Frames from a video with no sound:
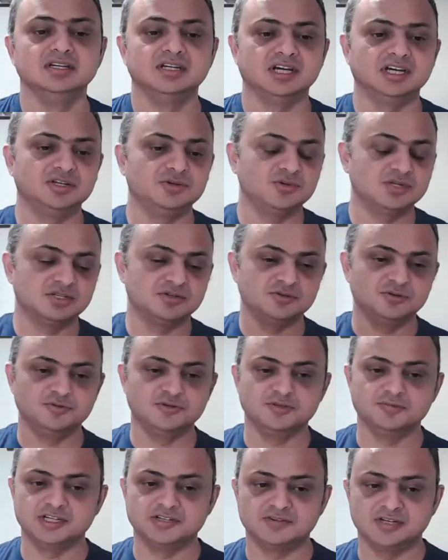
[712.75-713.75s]
I know what to do
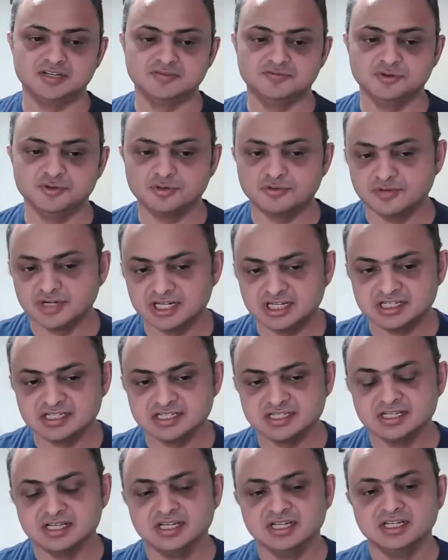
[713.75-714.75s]
with my 24
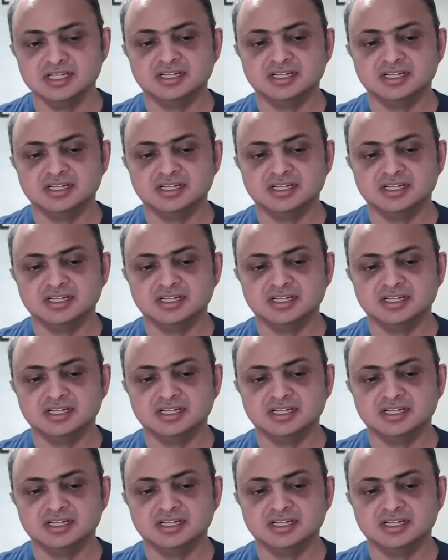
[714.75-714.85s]
words.